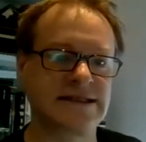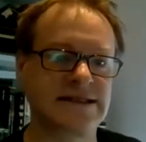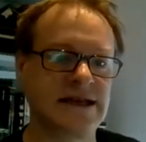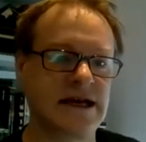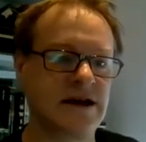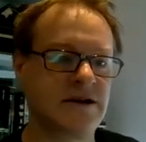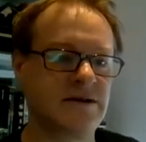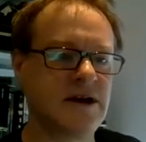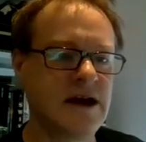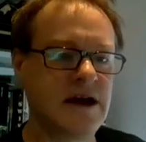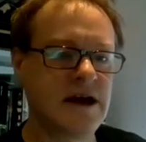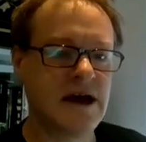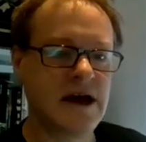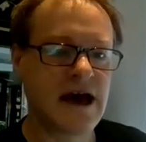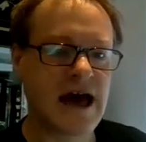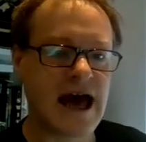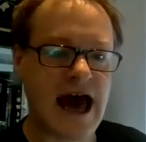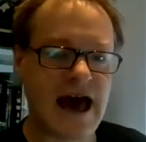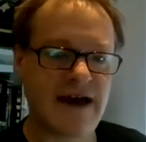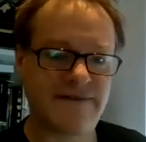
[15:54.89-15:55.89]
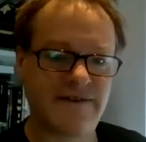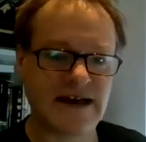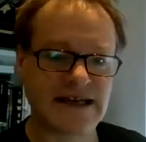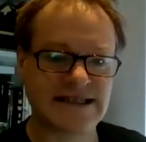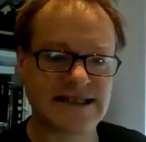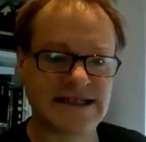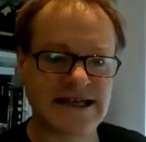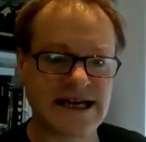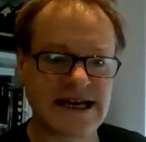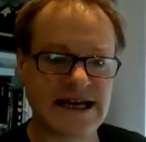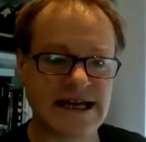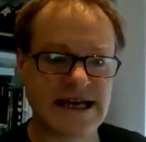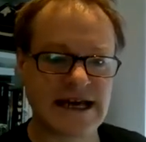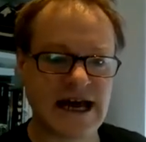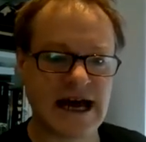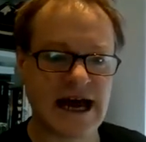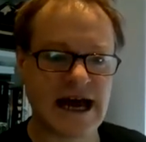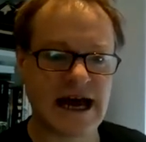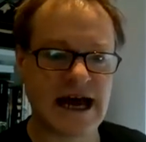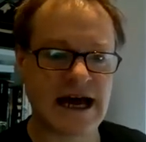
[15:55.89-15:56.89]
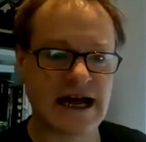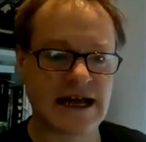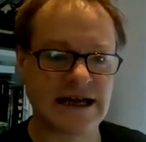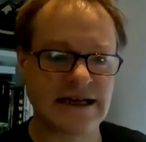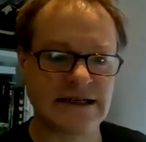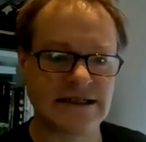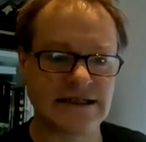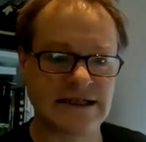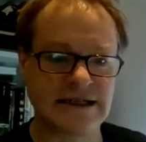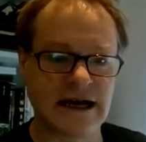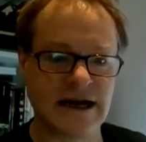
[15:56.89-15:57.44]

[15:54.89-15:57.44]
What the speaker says: So FSD and